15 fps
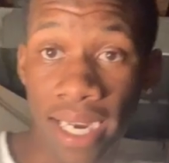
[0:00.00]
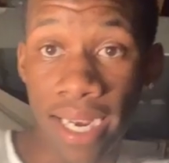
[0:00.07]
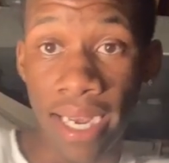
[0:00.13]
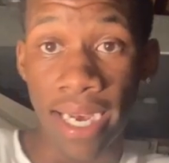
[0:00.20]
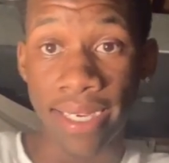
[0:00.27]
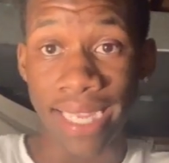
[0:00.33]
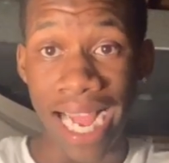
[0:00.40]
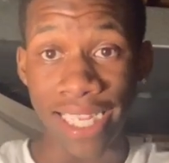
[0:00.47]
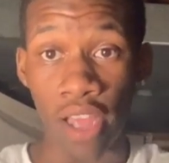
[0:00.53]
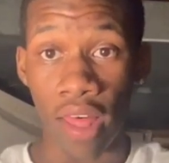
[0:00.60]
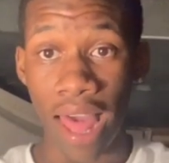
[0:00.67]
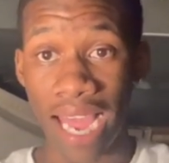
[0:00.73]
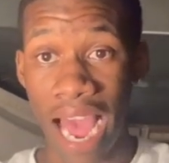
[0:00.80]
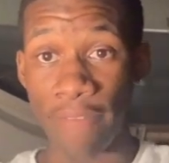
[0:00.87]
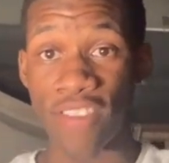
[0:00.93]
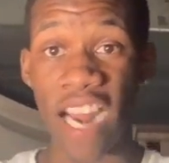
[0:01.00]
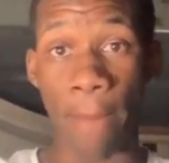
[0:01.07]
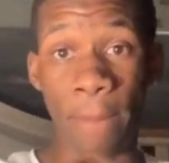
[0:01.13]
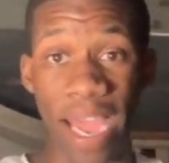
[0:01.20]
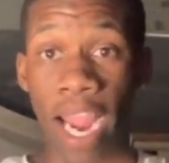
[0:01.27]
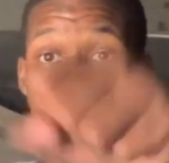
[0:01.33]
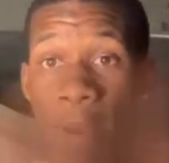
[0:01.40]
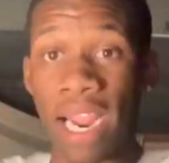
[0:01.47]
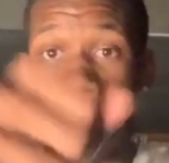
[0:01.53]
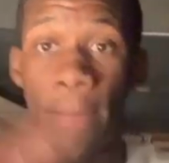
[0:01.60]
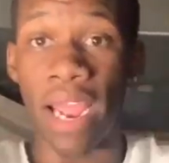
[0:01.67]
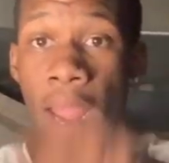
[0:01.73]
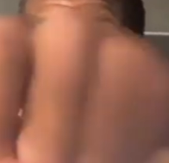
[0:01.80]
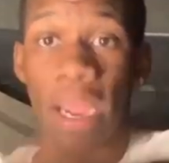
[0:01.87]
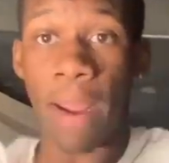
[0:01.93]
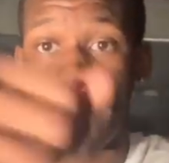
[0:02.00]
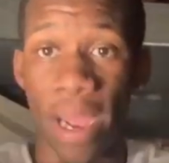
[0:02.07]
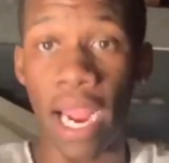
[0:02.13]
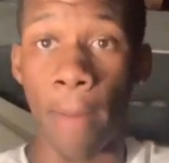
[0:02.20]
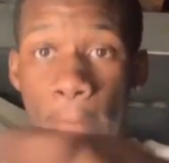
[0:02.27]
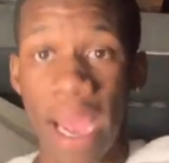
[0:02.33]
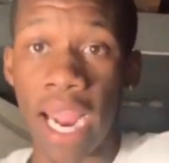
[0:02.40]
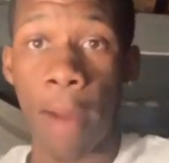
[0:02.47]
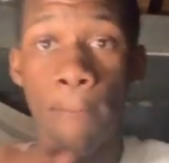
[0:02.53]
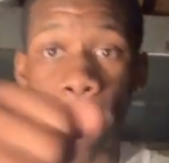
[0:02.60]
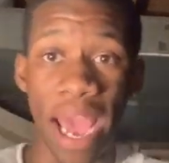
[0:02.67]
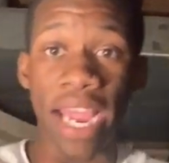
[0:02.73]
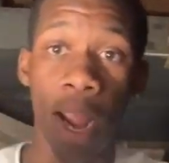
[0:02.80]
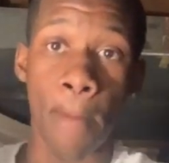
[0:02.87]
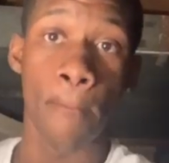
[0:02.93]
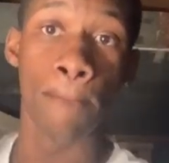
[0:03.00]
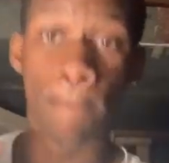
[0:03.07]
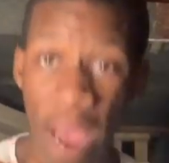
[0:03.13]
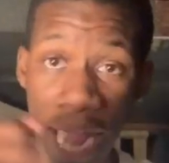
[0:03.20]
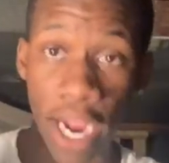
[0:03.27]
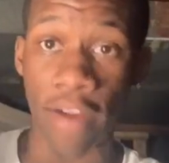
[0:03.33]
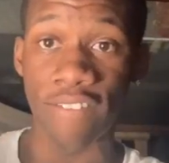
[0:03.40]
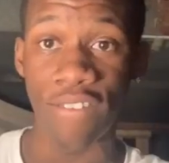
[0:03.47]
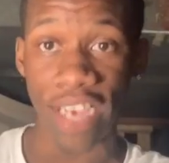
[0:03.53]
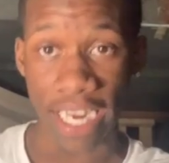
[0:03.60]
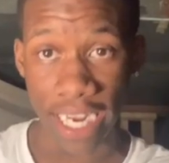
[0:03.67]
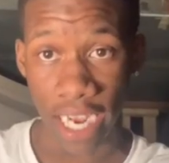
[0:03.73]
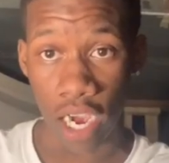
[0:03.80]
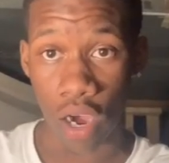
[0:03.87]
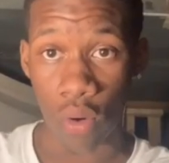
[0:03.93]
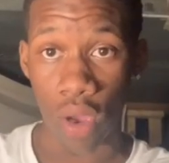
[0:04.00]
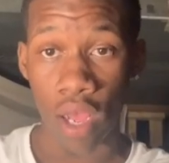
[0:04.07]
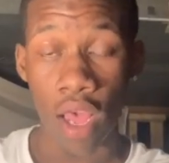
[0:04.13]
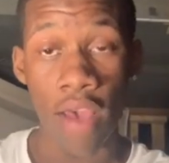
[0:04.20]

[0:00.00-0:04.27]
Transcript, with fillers: look, that's all I got for that banger, banger, banger, banger, banger, banger, banger, banger video.